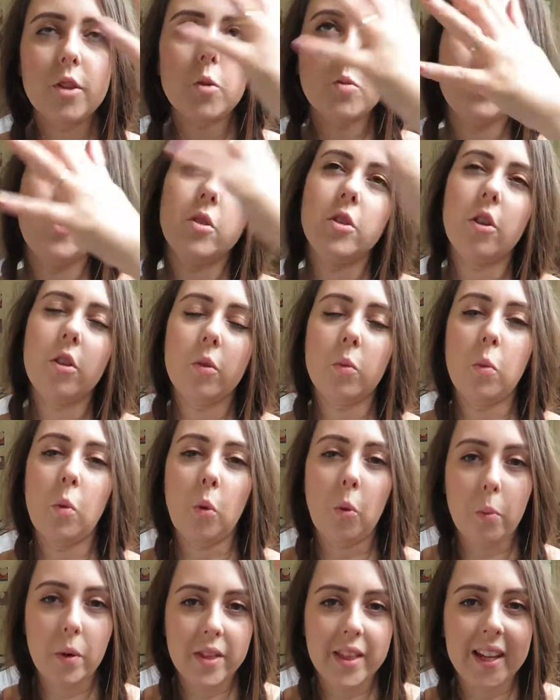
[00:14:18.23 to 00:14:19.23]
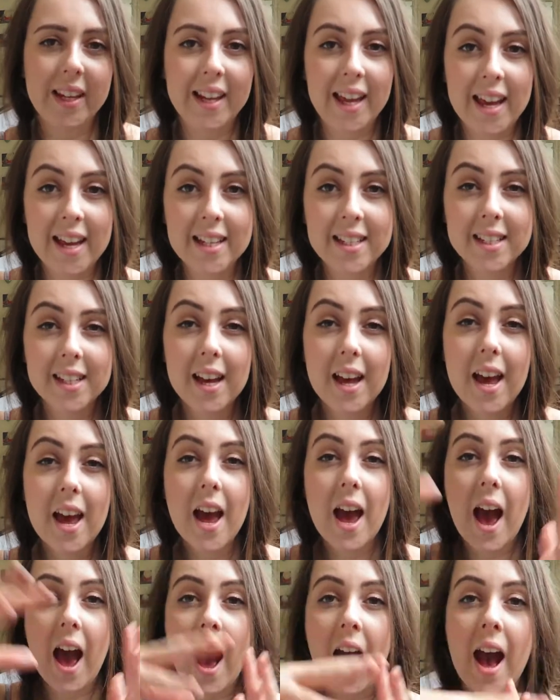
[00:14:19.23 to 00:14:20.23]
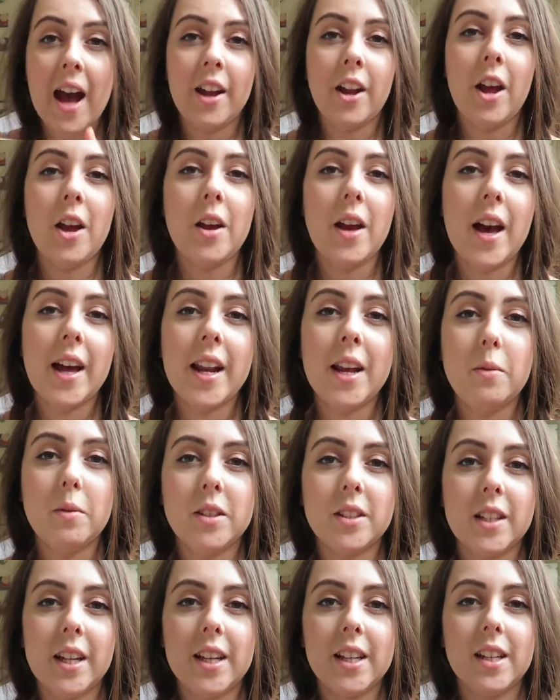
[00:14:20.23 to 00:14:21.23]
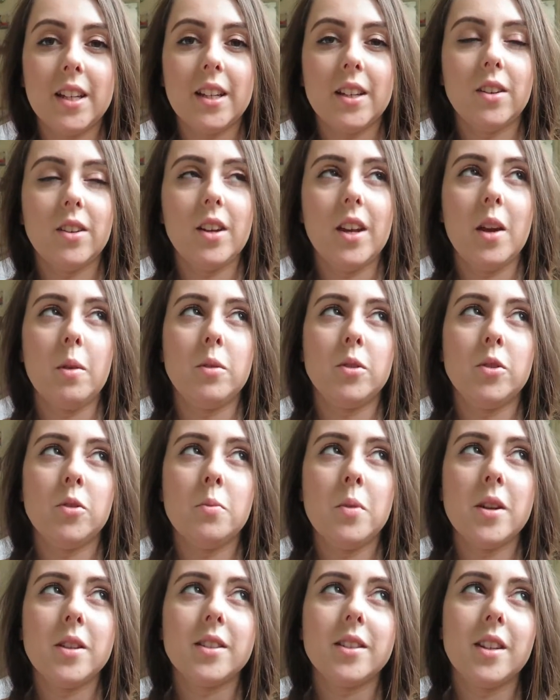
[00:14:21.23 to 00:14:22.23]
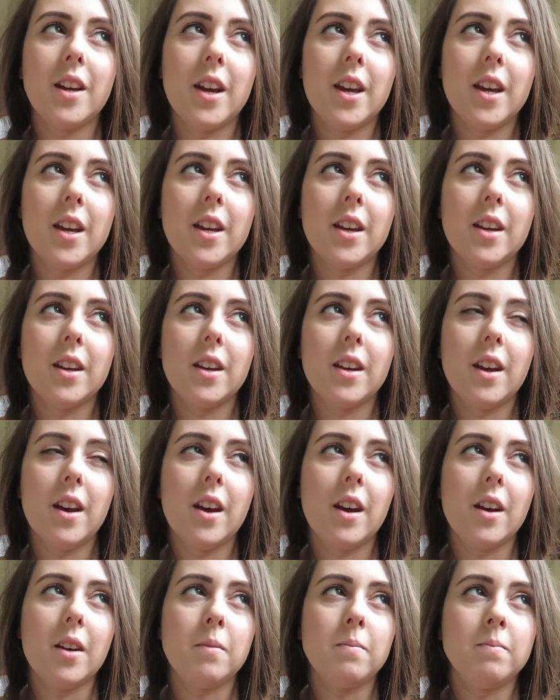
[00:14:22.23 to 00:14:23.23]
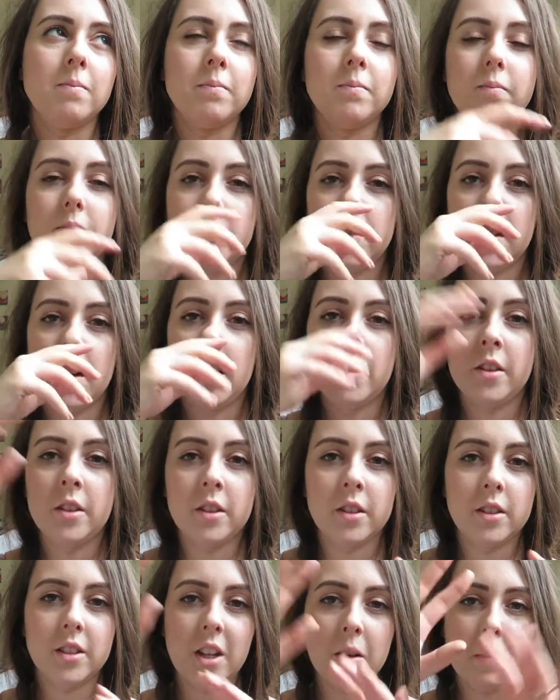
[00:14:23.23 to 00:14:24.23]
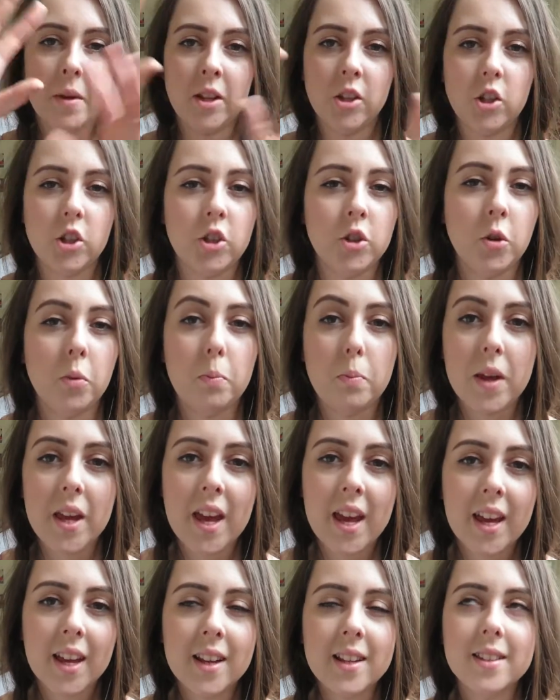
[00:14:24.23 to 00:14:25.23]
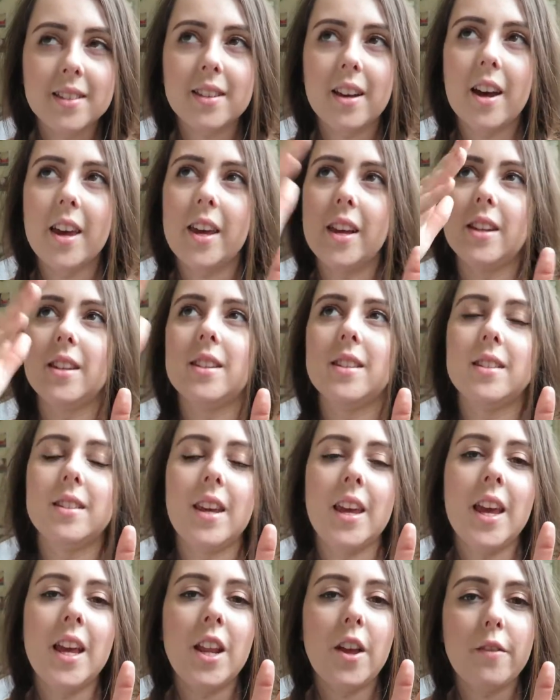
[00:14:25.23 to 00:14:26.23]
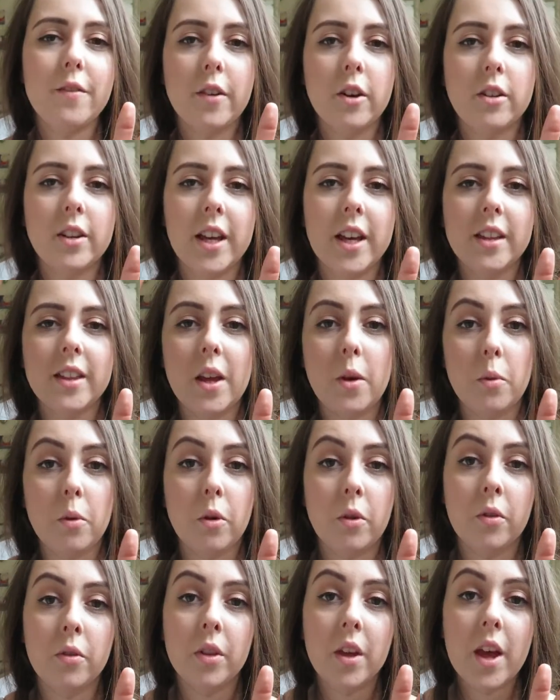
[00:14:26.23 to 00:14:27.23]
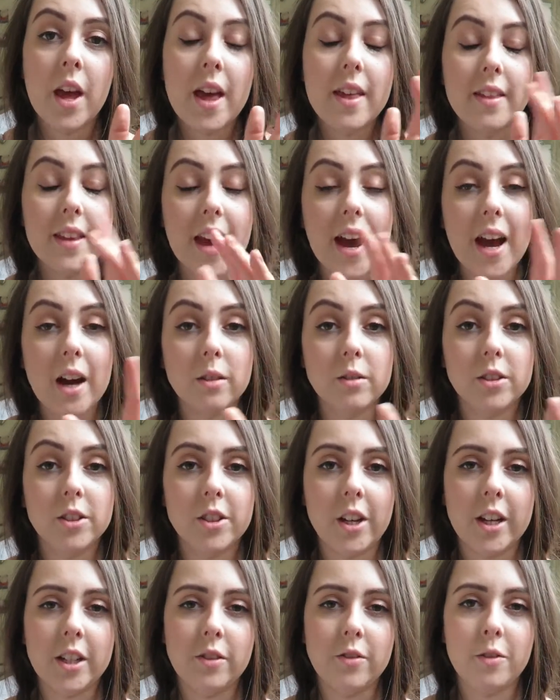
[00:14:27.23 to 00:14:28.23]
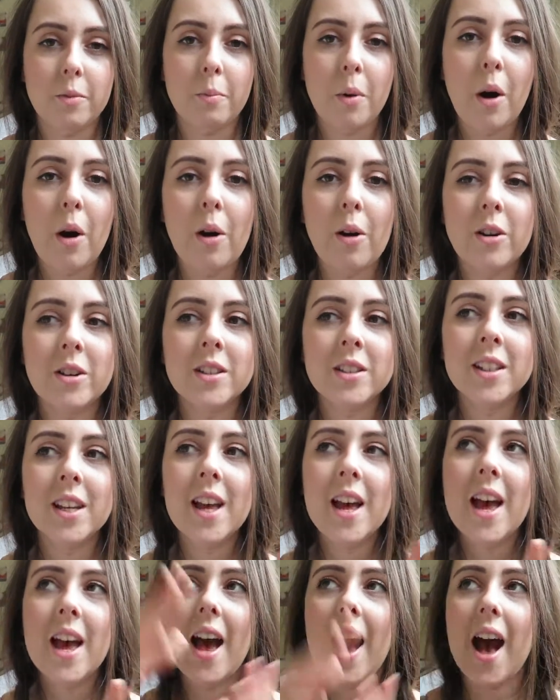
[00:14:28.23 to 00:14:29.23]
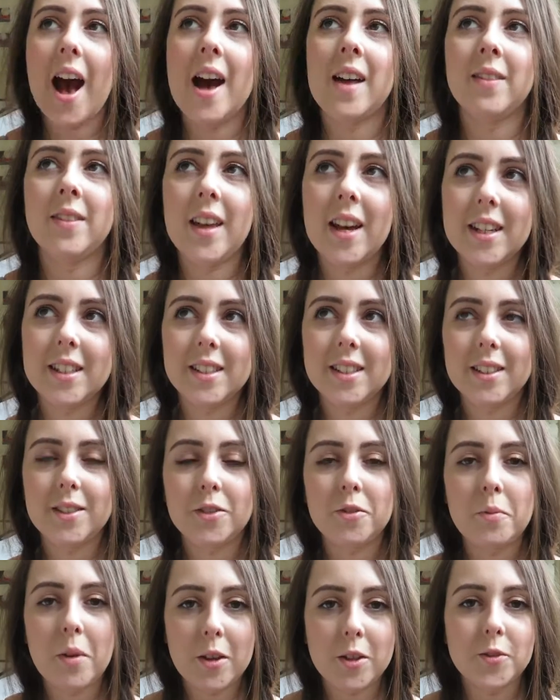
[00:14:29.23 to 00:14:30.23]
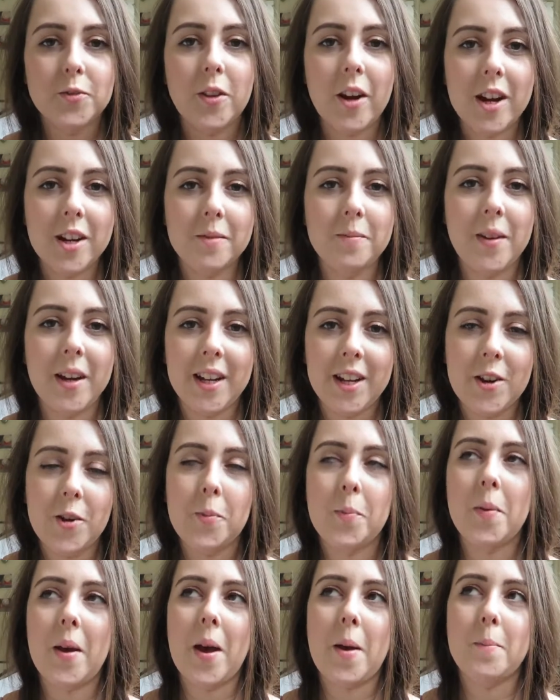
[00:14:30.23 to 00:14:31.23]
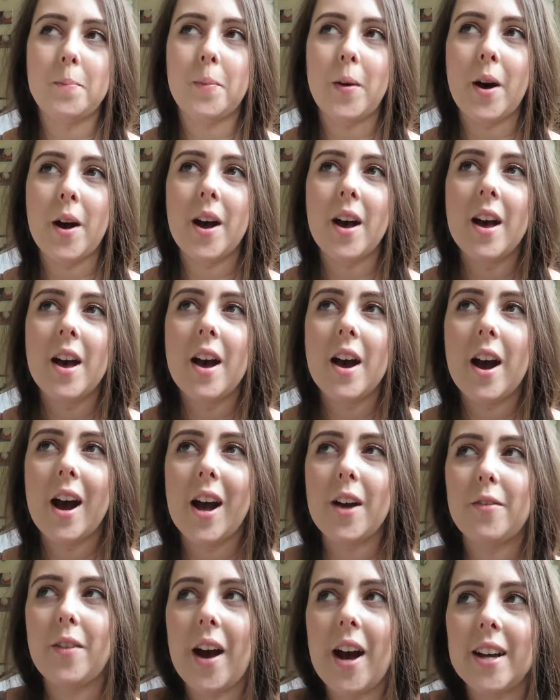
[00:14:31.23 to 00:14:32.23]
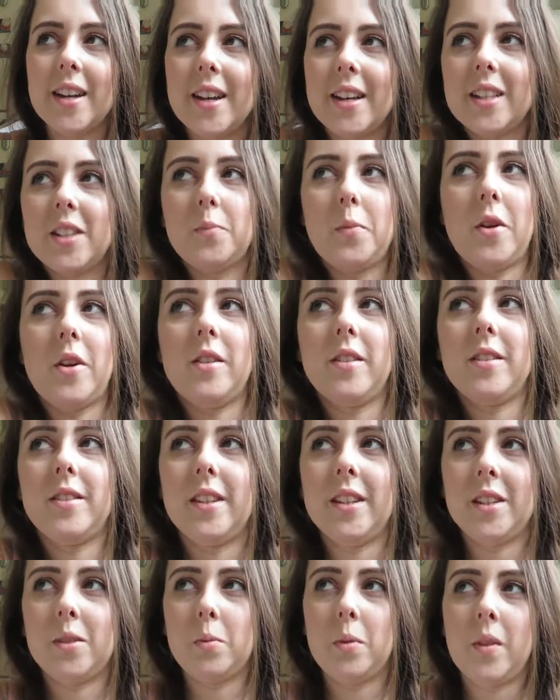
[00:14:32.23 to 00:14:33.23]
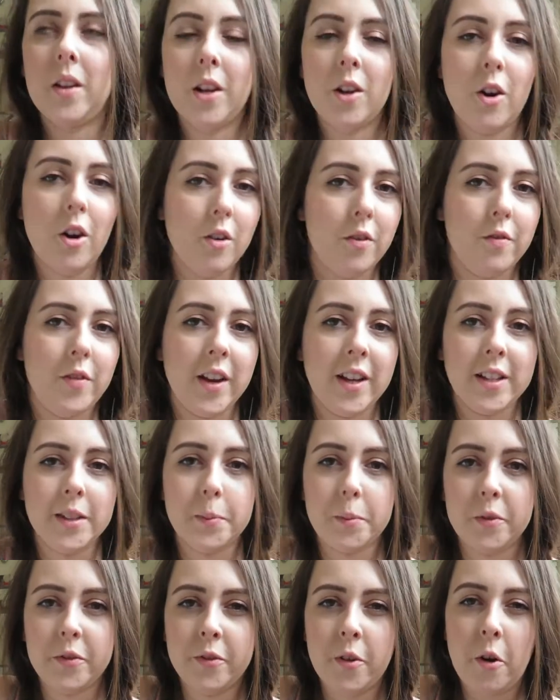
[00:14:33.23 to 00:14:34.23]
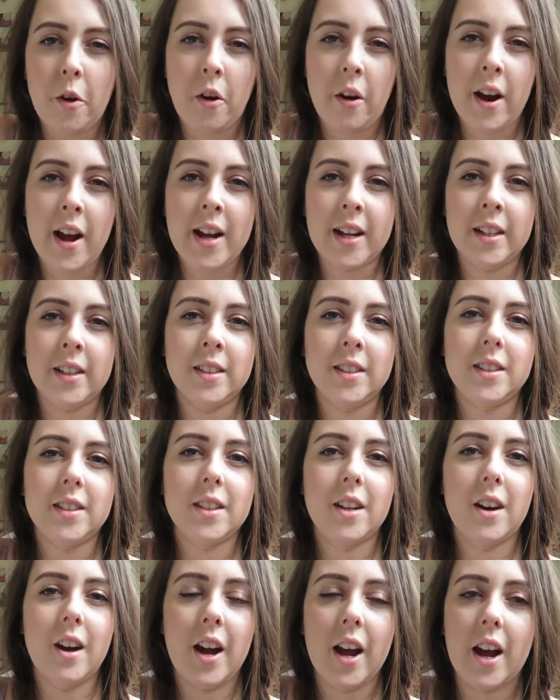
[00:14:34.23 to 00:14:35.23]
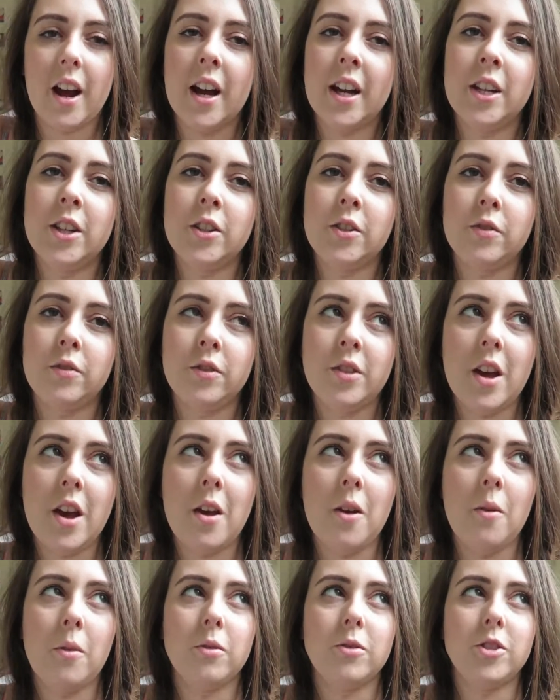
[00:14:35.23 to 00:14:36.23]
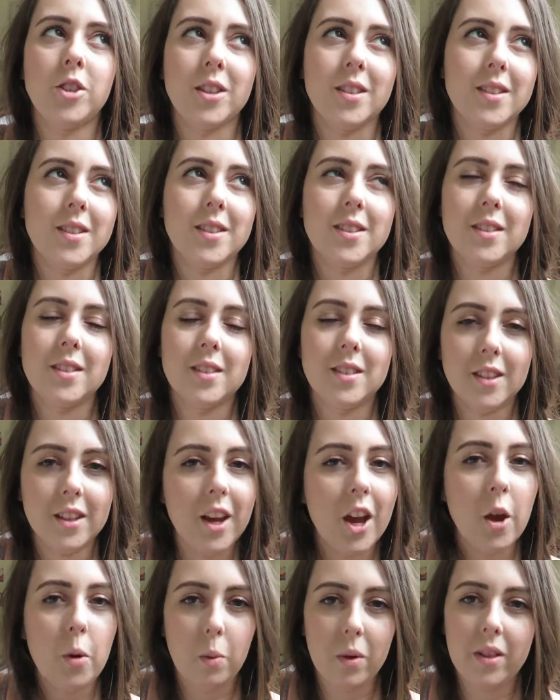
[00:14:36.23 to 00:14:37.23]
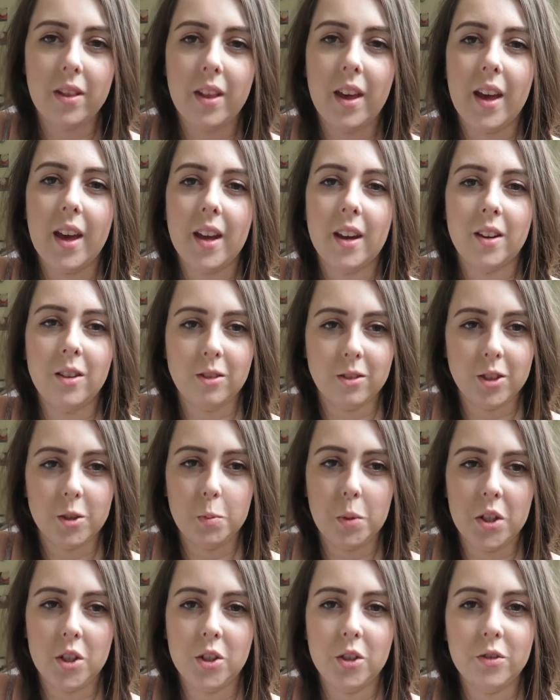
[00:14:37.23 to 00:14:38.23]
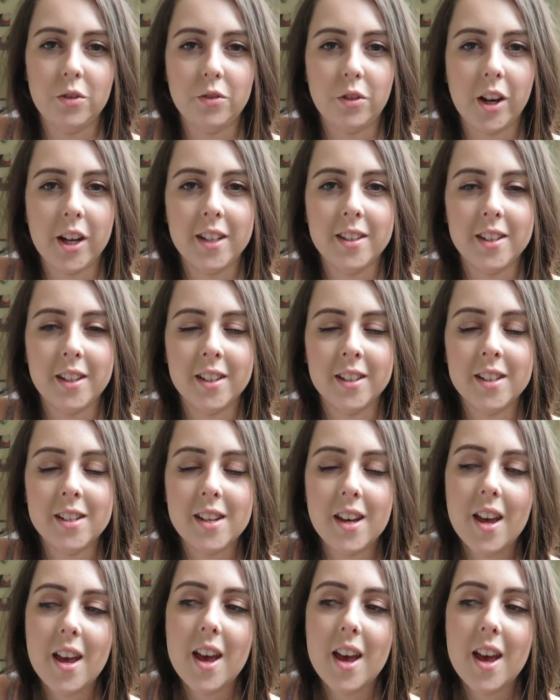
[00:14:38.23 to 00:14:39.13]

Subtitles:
well, not the wall but the lid, and it was like, it was almost like other dimensional beings that I could see, and it felt like they were on the outside of the pod, and that did almost frighten me a little bit. But I've had experiences with a lot of things before, and I kind of know just to go with it and not to be too frightened.